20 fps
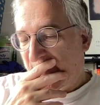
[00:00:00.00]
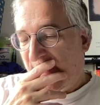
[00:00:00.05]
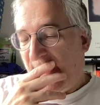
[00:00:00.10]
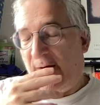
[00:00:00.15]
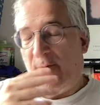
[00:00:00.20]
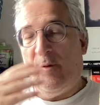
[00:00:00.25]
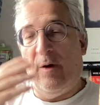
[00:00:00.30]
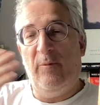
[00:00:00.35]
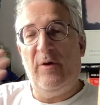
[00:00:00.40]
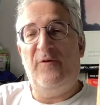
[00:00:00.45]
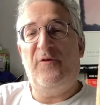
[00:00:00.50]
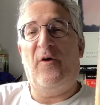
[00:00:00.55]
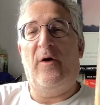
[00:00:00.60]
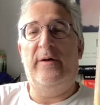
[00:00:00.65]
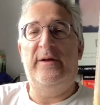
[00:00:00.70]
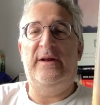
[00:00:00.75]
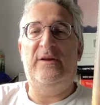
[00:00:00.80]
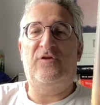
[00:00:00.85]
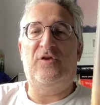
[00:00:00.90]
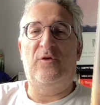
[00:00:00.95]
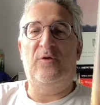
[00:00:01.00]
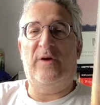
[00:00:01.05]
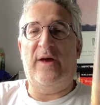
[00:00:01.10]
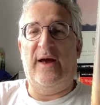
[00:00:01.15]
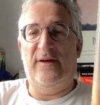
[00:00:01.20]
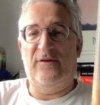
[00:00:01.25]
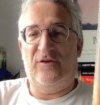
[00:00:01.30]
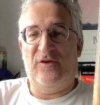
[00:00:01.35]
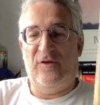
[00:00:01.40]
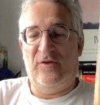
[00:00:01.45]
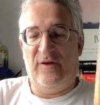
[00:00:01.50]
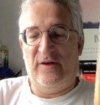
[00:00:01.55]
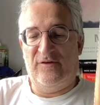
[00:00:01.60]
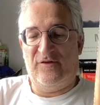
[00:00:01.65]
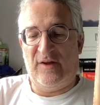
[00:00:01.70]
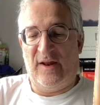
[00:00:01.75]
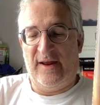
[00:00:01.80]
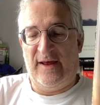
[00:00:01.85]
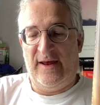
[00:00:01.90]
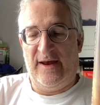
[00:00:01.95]
And when we finally do get to the
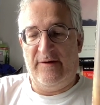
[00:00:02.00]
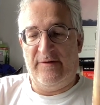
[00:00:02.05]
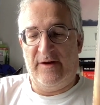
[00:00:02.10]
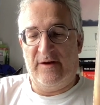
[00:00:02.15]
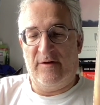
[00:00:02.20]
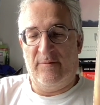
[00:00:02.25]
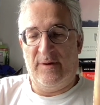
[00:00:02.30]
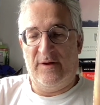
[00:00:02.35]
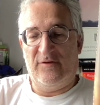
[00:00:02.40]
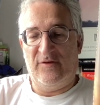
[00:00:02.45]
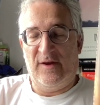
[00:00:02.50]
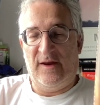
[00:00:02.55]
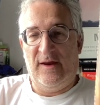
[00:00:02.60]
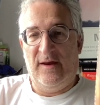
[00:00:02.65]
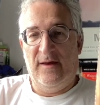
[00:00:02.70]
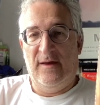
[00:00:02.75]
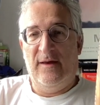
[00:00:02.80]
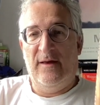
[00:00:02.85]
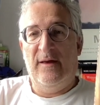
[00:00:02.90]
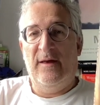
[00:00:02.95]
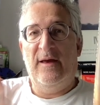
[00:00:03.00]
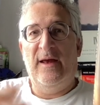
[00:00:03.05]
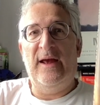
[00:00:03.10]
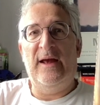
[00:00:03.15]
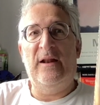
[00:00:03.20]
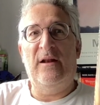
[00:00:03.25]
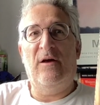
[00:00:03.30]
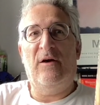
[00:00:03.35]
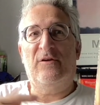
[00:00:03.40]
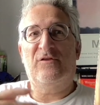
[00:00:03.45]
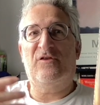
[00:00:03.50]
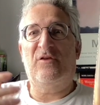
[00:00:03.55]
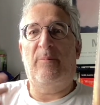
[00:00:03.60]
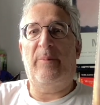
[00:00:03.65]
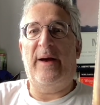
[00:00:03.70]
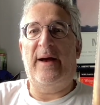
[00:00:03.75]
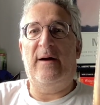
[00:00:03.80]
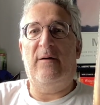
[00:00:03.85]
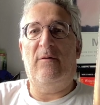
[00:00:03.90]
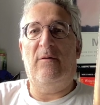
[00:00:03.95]
Senate hearing committee, it lasts
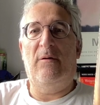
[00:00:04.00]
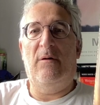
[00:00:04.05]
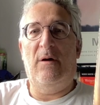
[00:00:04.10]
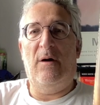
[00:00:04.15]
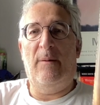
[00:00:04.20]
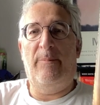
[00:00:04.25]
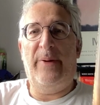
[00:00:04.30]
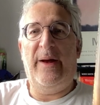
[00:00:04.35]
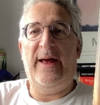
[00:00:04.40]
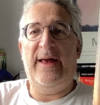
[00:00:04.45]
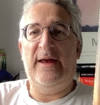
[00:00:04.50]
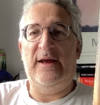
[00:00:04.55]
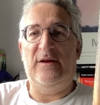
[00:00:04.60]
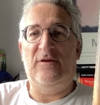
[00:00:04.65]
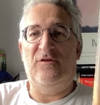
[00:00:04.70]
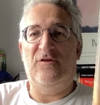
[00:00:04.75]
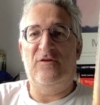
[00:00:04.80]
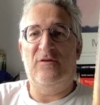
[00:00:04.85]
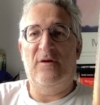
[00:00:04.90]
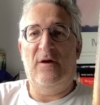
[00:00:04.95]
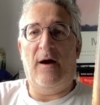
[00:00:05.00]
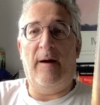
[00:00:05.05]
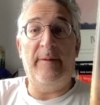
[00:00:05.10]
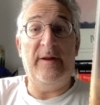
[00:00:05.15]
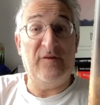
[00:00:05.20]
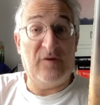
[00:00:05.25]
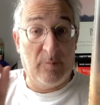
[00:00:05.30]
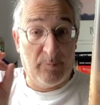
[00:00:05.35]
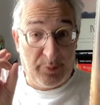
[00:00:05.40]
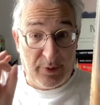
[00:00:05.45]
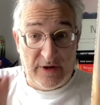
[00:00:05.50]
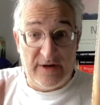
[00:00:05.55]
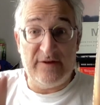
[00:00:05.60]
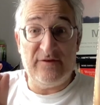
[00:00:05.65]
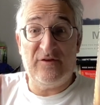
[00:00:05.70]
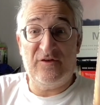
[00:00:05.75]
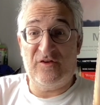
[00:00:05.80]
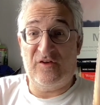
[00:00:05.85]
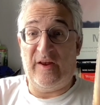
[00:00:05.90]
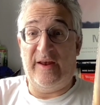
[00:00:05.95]
about a page. I mean, it's a
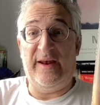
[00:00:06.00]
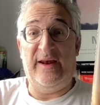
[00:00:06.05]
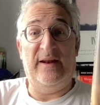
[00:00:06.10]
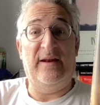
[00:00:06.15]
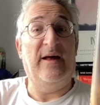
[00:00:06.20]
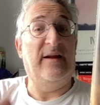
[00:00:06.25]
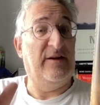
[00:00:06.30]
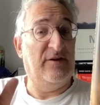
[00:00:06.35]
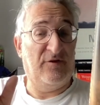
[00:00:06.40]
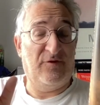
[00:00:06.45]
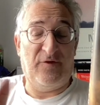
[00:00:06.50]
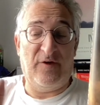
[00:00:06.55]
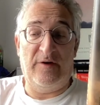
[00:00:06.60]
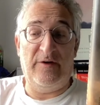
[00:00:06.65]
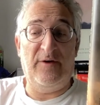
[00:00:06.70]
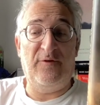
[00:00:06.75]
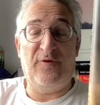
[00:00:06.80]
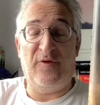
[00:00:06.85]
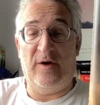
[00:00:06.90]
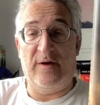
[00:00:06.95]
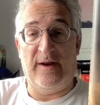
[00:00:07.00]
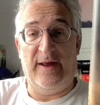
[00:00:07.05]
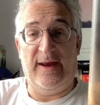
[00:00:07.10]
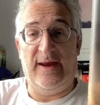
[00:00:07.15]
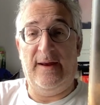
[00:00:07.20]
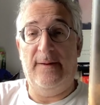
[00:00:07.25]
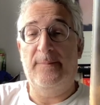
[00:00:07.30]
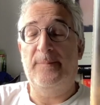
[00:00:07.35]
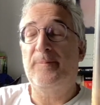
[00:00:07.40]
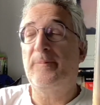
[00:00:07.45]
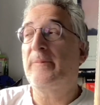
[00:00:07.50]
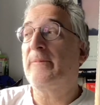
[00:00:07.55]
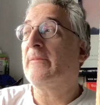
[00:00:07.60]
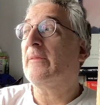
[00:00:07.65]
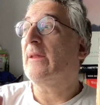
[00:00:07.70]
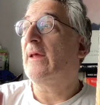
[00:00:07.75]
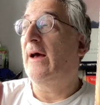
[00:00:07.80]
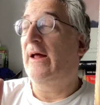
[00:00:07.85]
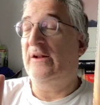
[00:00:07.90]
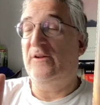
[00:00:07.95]
brilliant scene and it's very funny
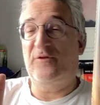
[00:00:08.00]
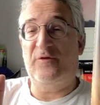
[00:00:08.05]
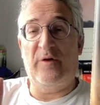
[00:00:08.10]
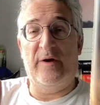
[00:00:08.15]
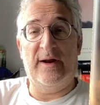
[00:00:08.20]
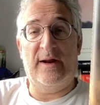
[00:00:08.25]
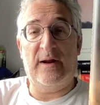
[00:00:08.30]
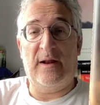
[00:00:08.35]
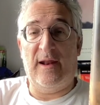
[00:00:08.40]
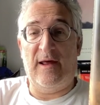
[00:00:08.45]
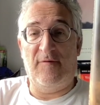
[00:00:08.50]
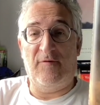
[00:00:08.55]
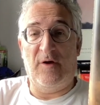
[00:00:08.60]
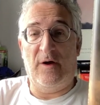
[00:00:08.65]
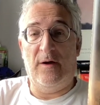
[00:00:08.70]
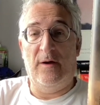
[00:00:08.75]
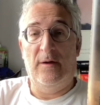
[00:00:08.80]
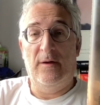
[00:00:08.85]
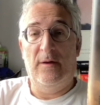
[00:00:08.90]
and it's very clever.